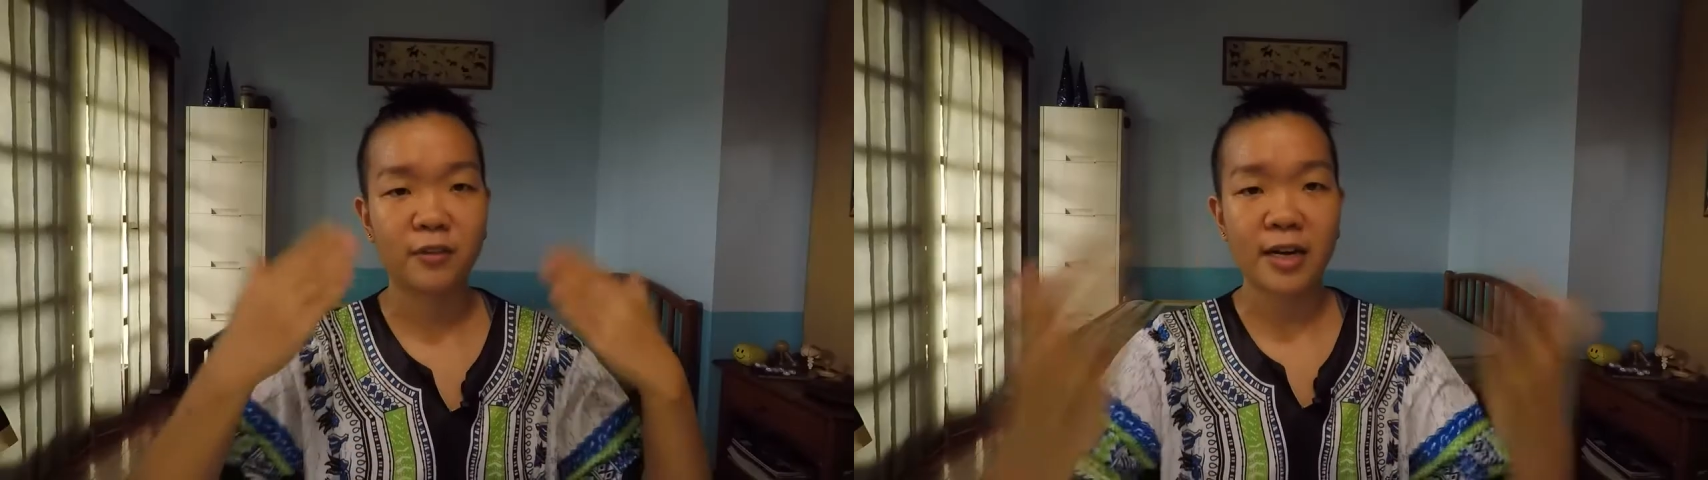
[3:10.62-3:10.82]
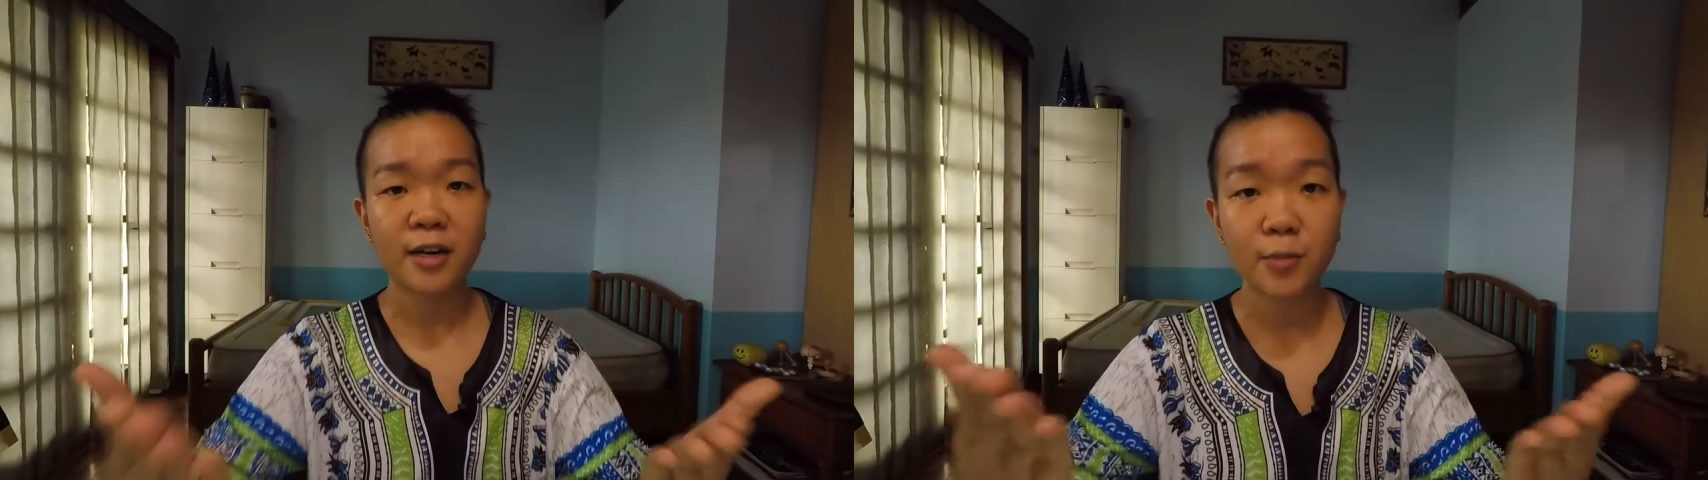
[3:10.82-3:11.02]

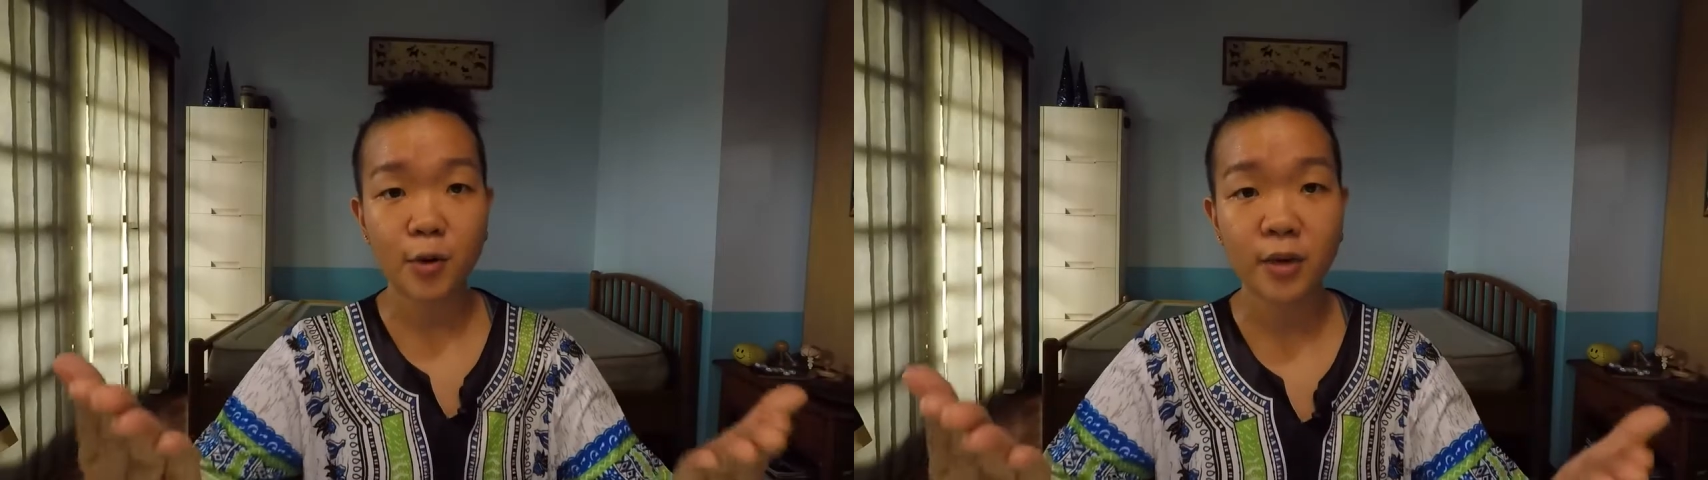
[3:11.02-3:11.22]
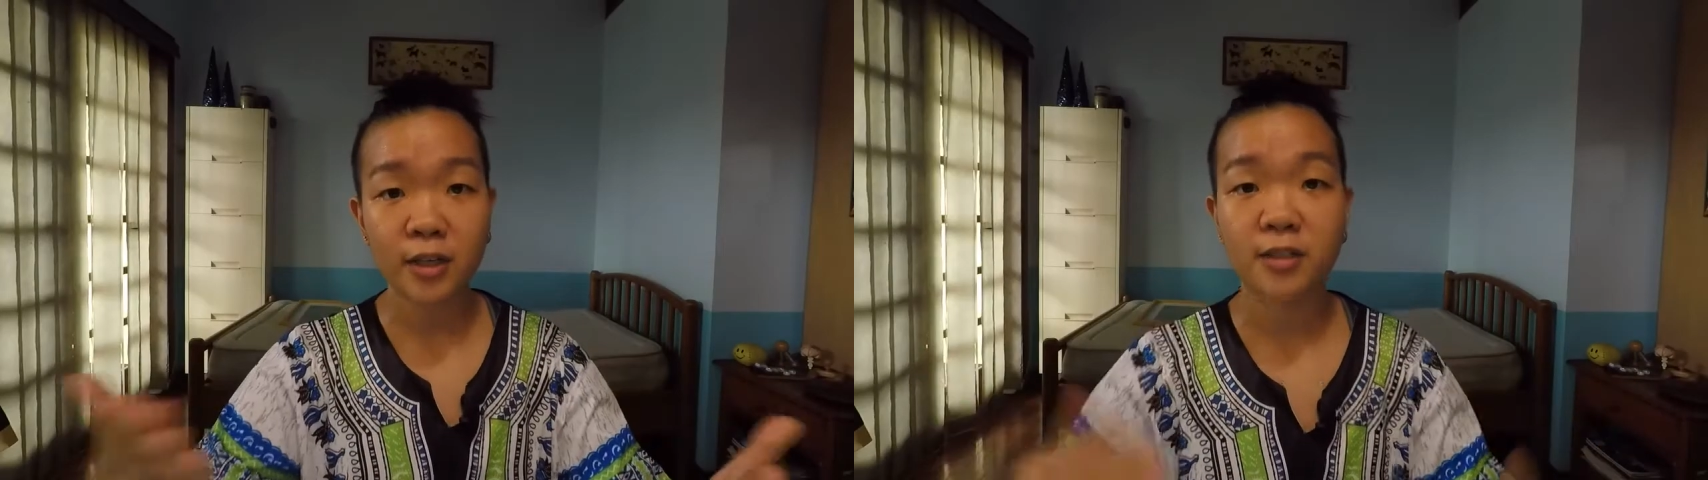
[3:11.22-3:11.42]
that
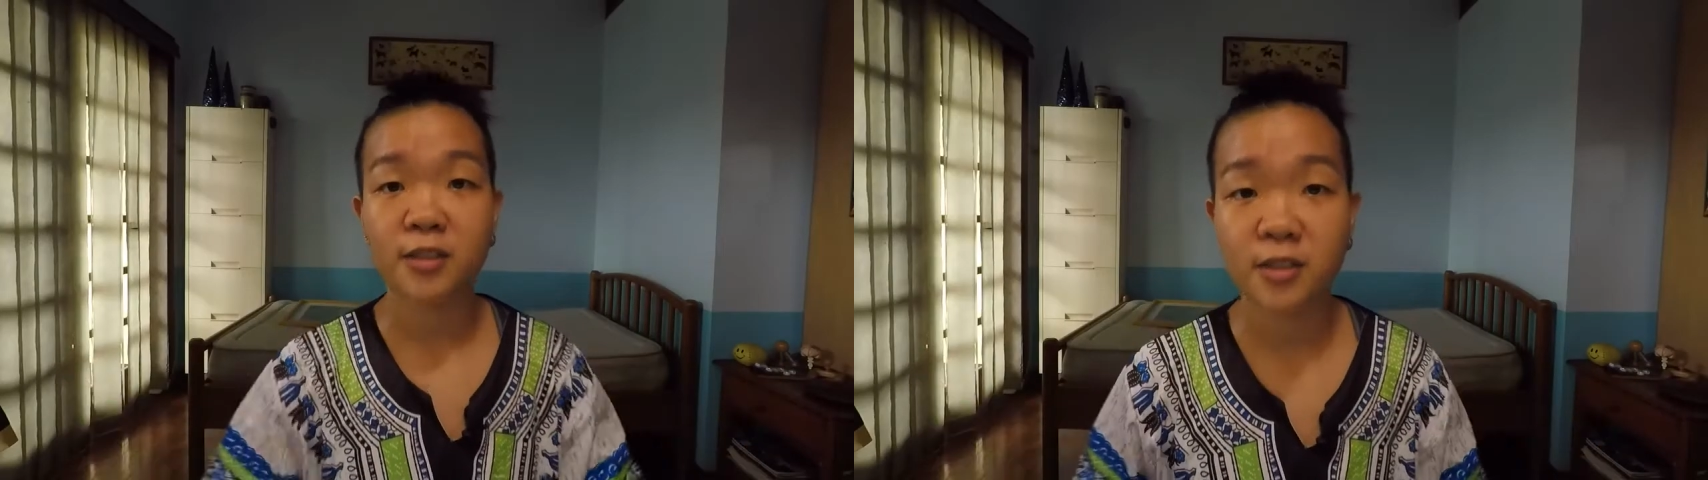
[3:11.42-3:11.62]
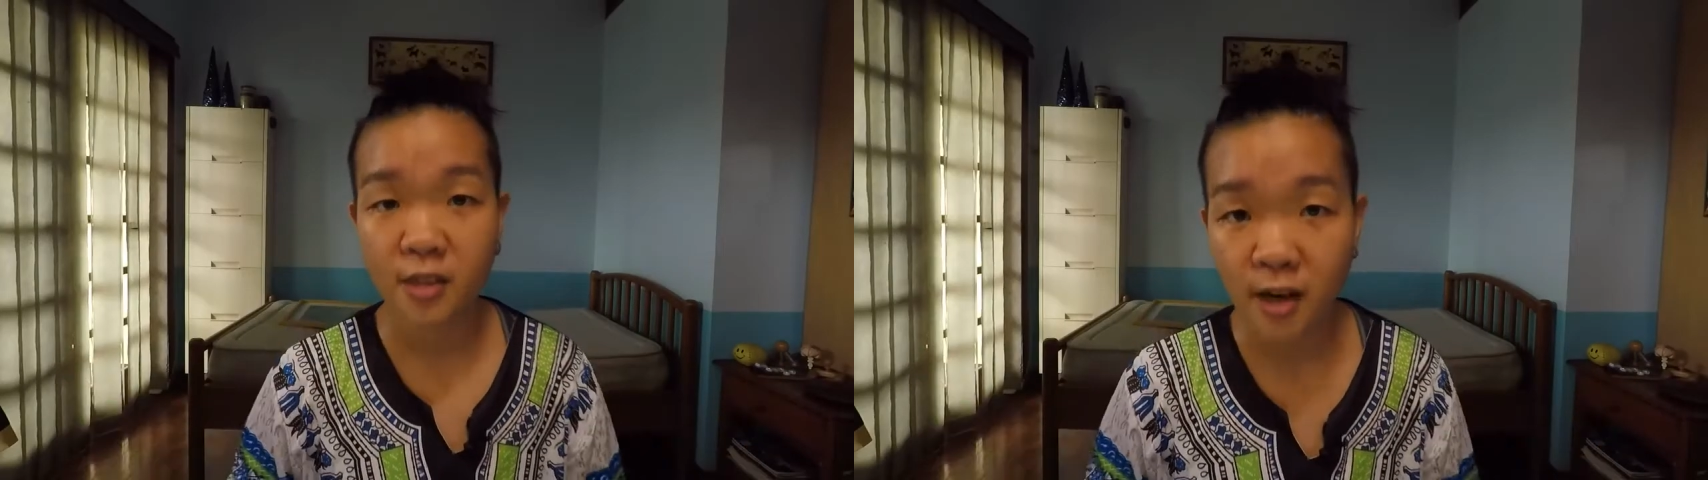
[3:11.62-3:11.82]
mnemonic
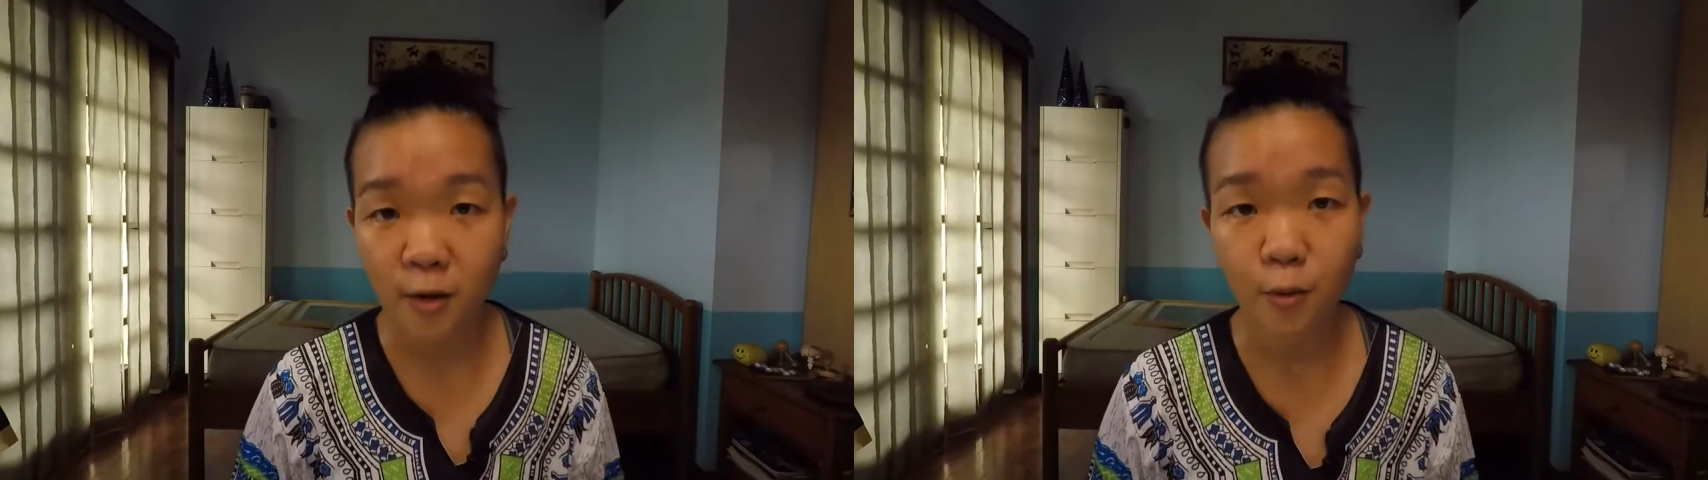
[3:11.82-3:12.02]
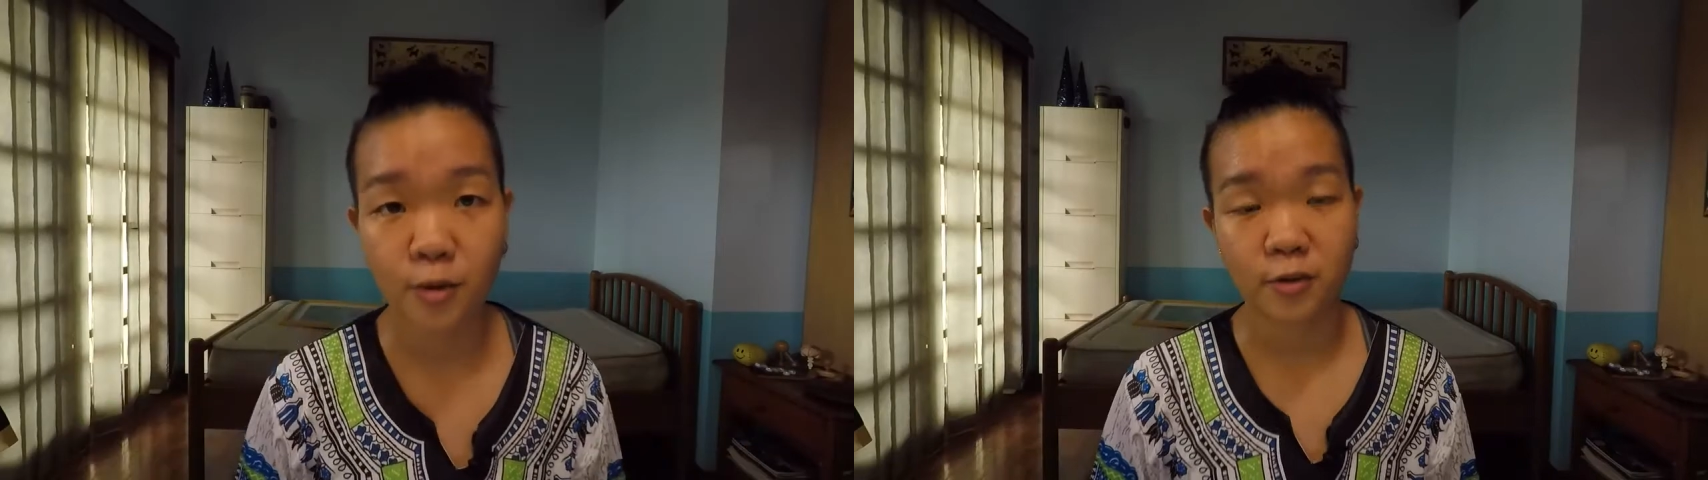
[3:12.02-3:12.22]
does
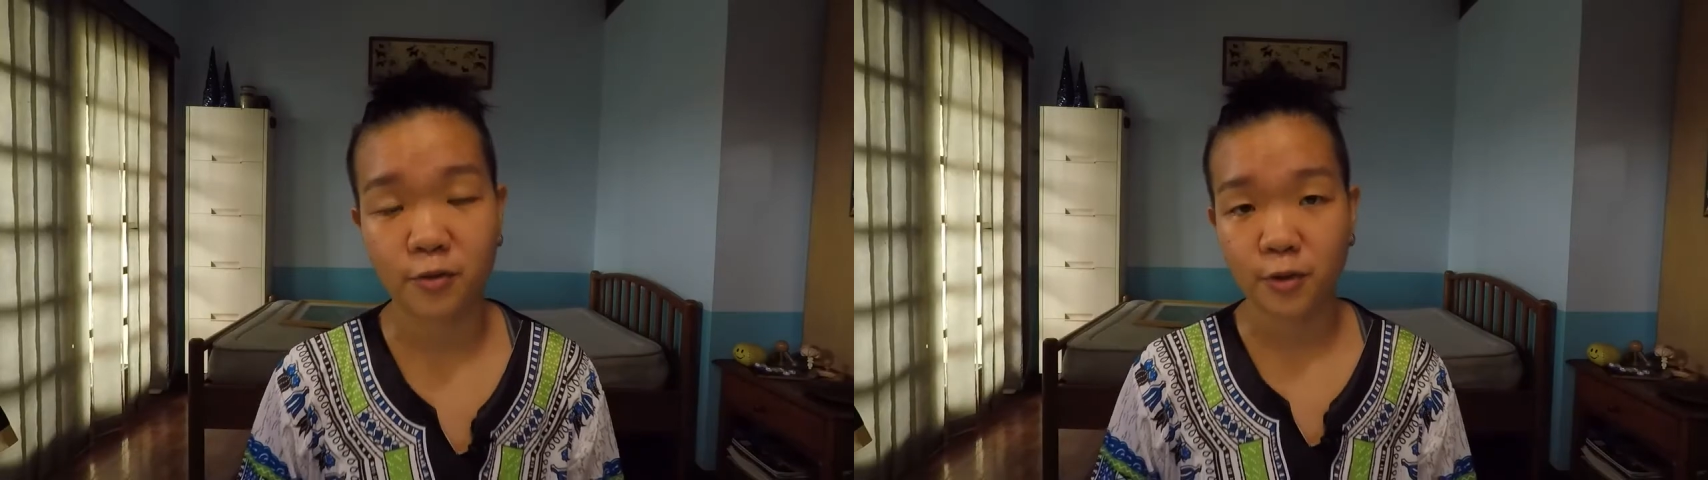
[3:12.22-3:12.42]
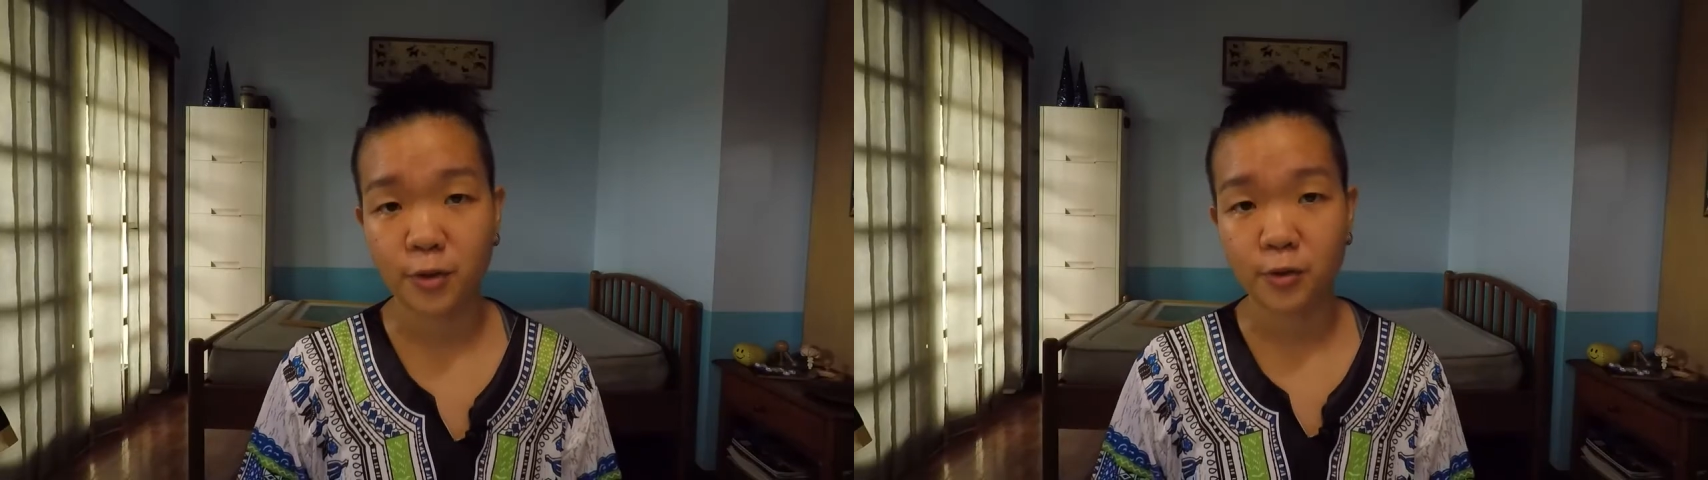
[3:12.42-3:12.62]
not work
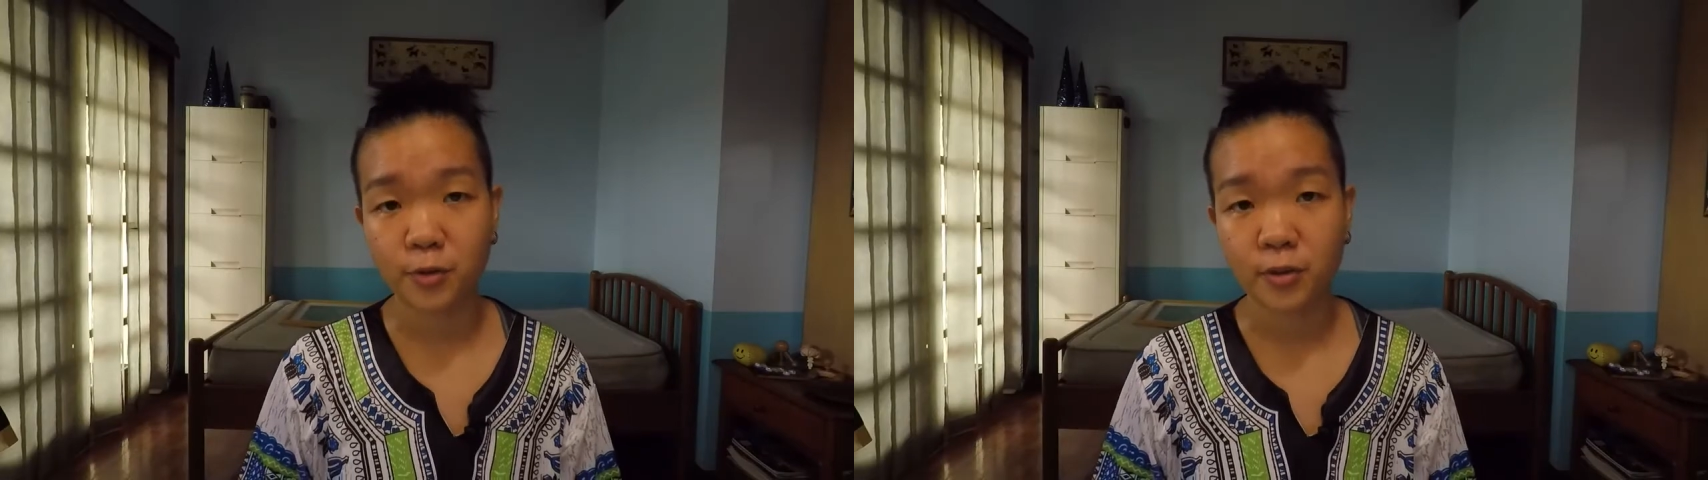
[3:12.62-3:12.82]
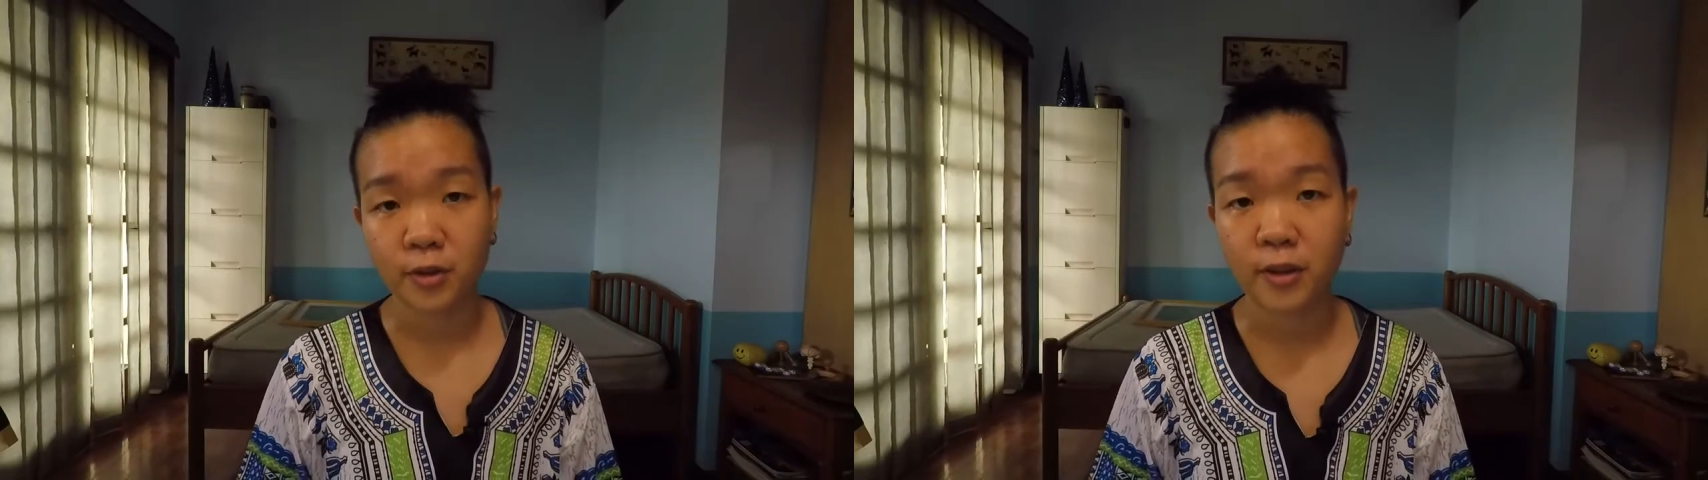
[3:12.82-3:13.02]
for you,